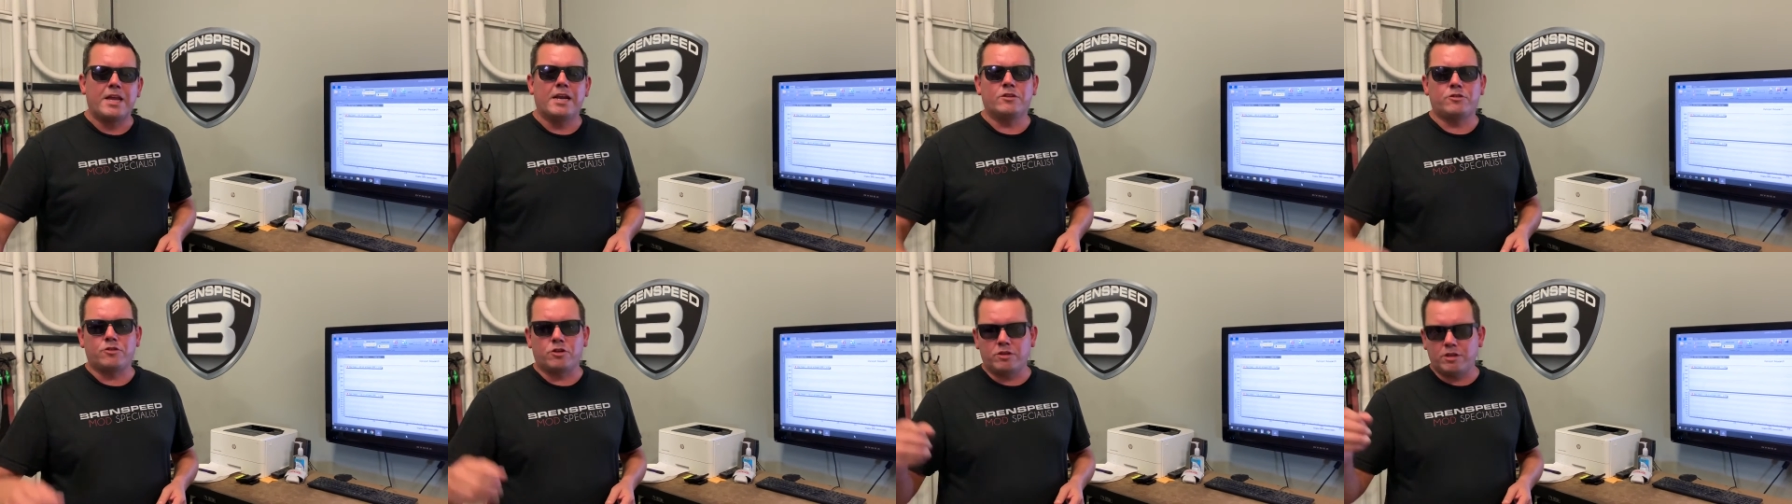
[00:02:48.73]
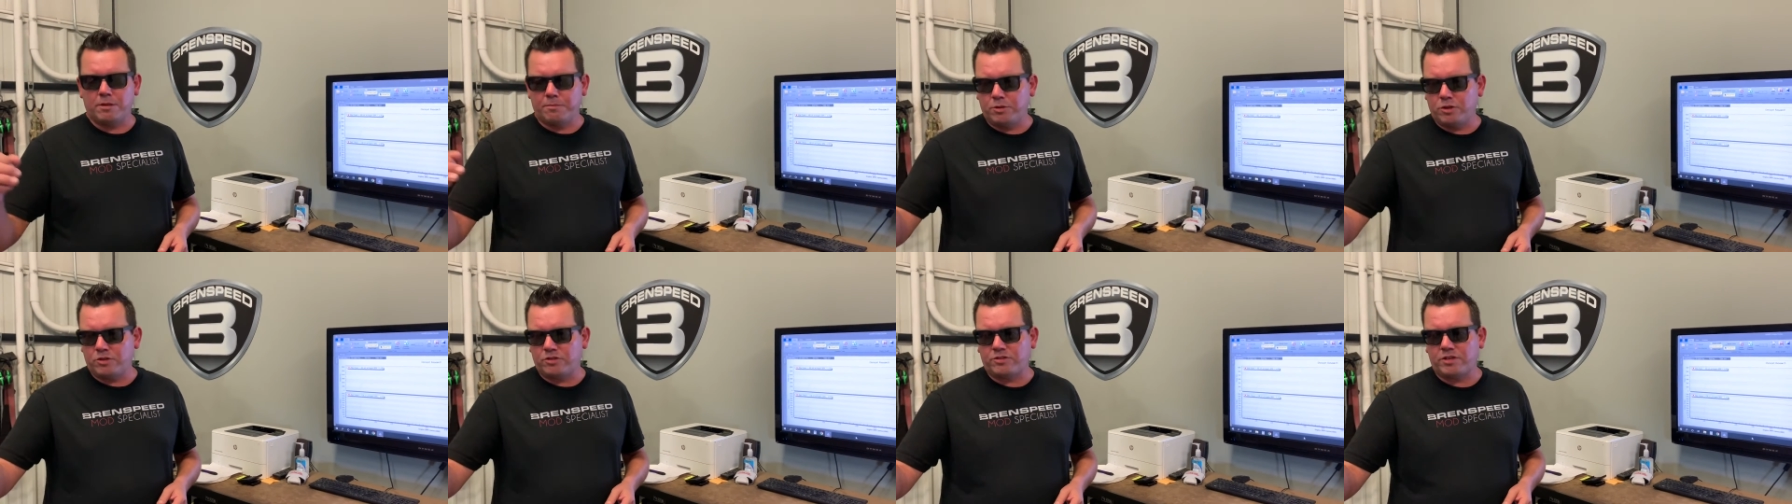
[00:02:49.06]
and turn
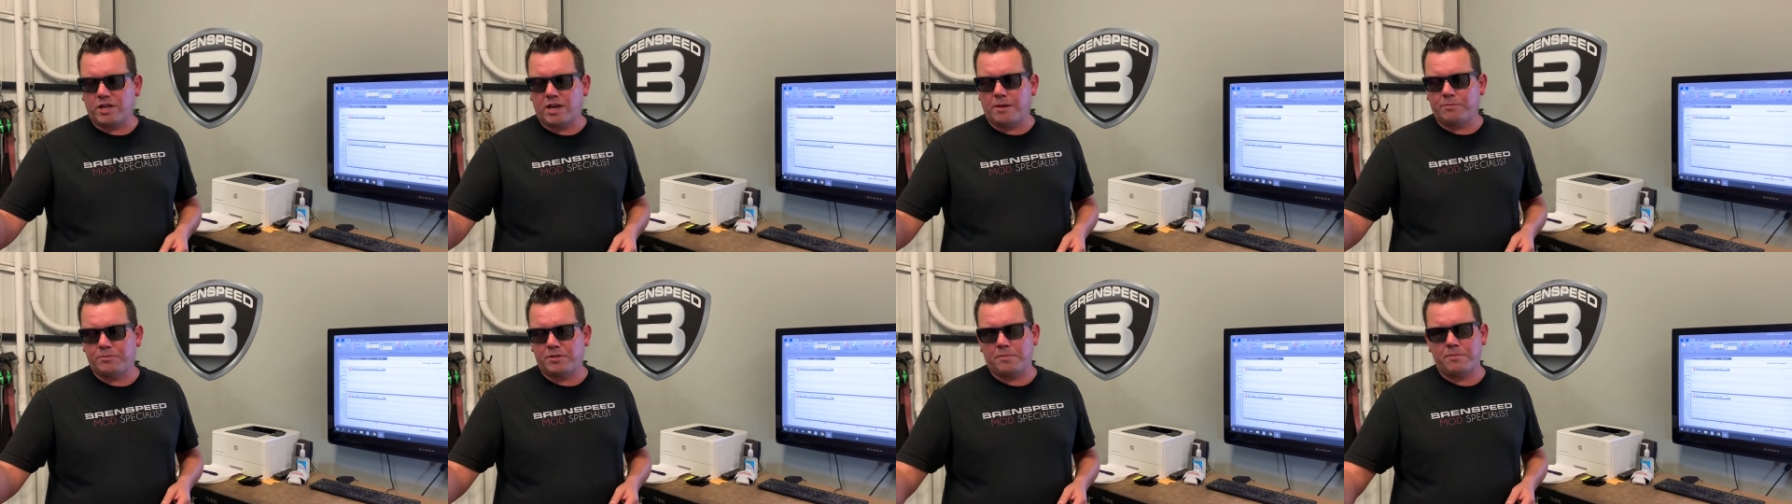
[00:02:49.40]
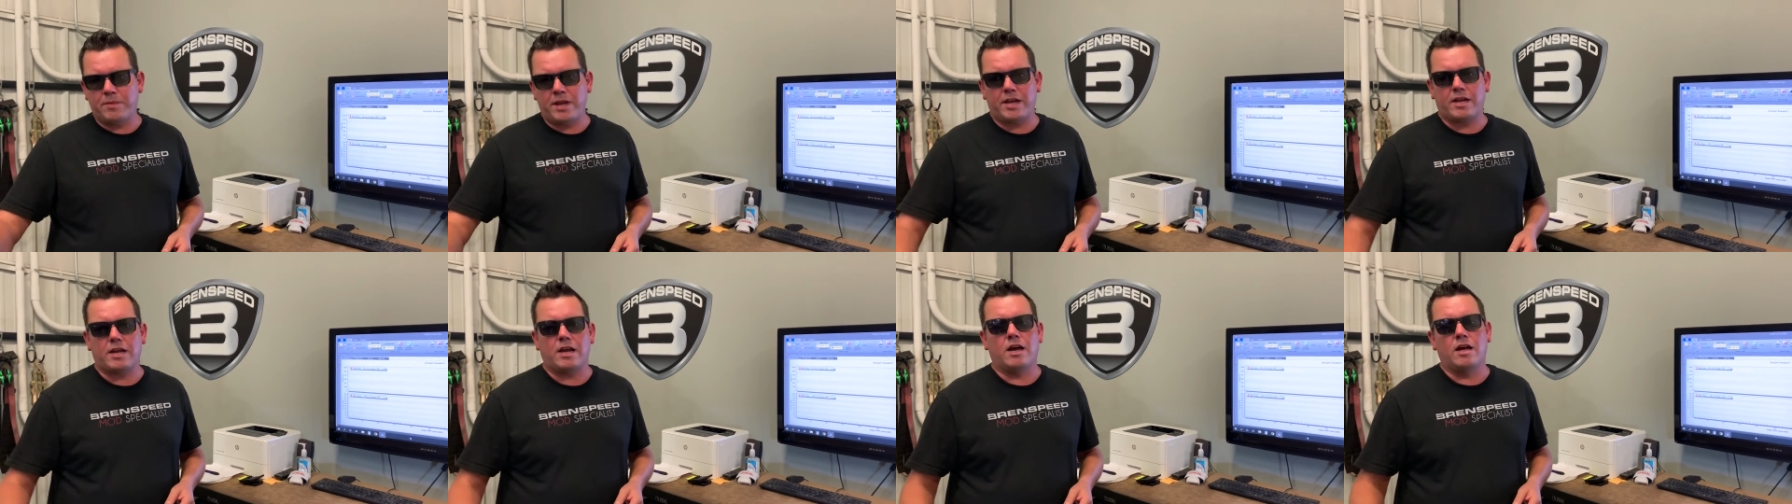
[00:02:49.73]
the boost up to
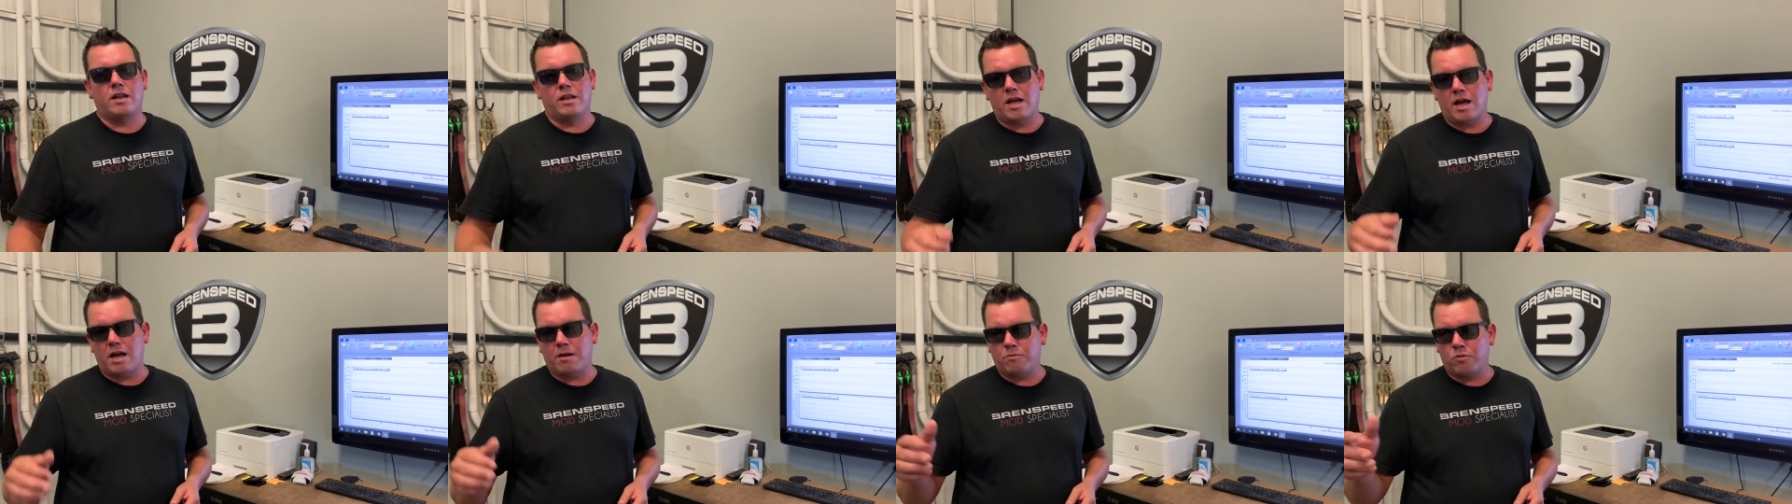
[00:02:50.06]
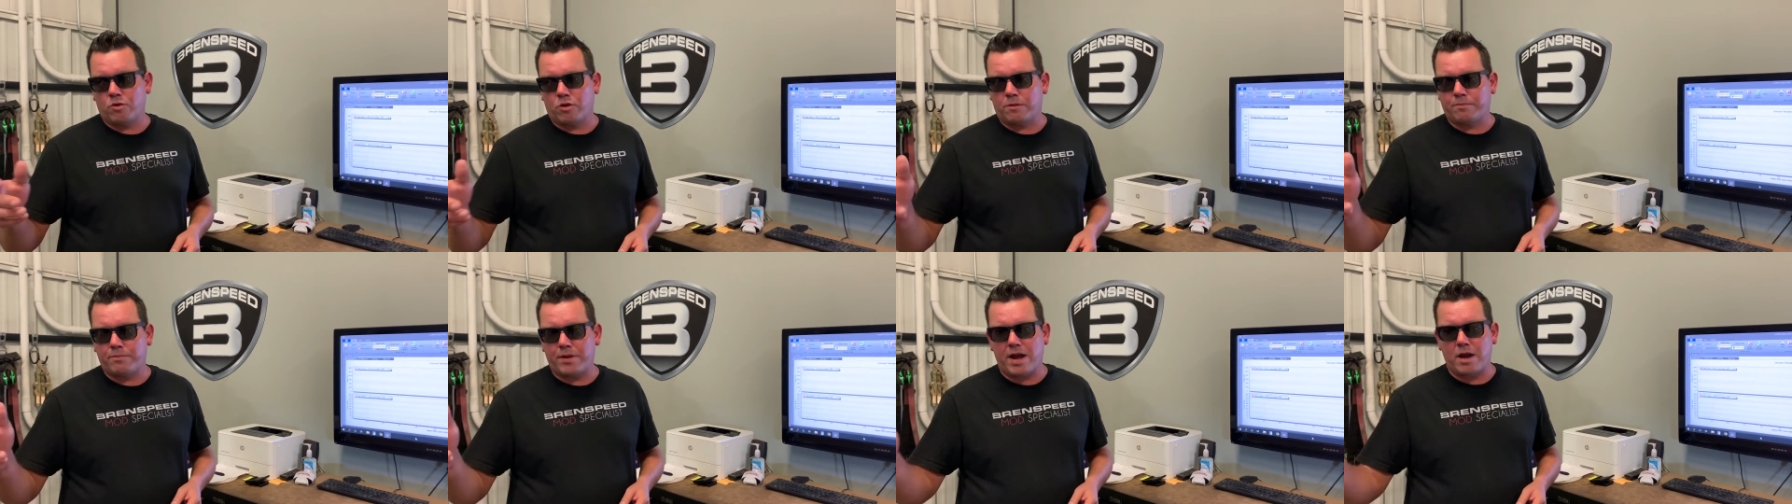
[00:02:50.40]
make a lot
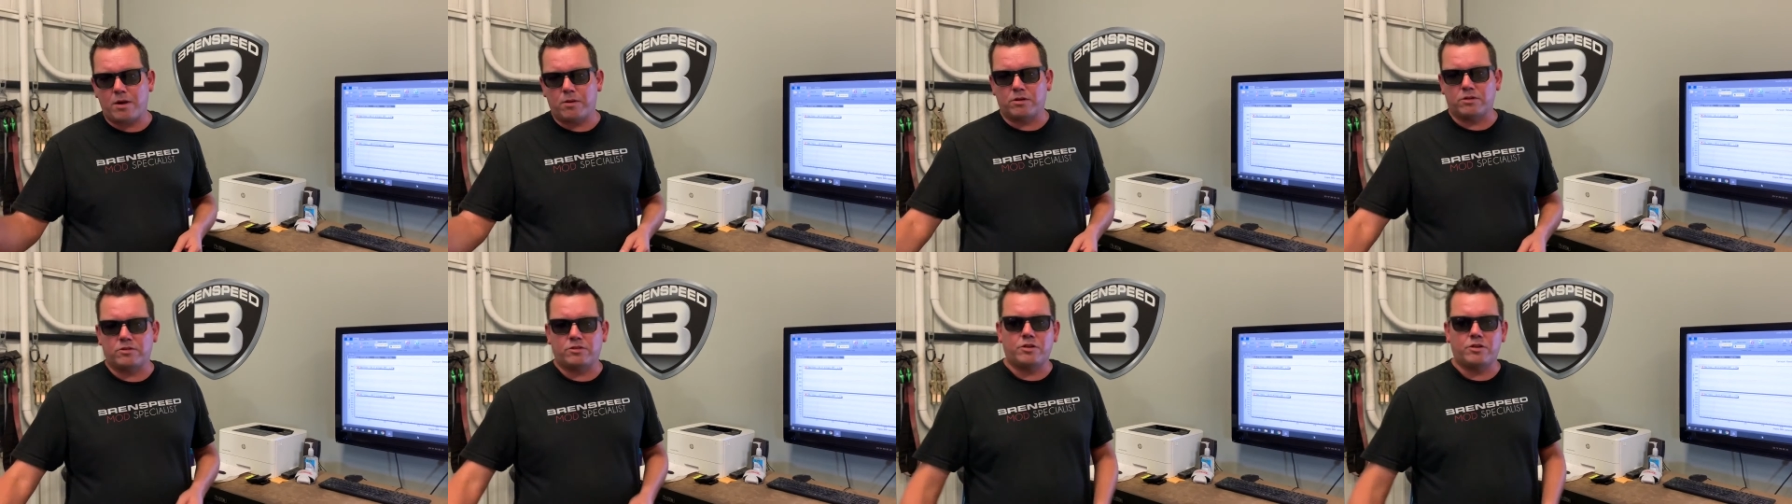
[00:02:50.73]
more power.